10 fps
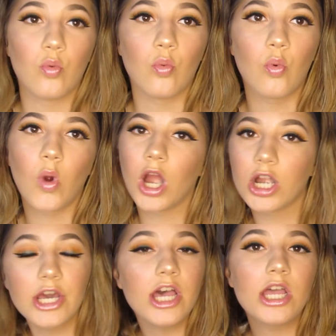we're
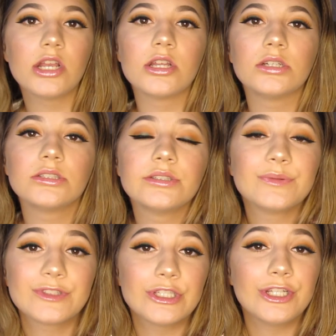done.
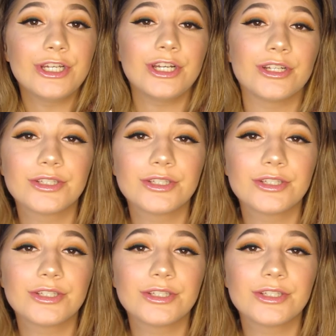It's the look.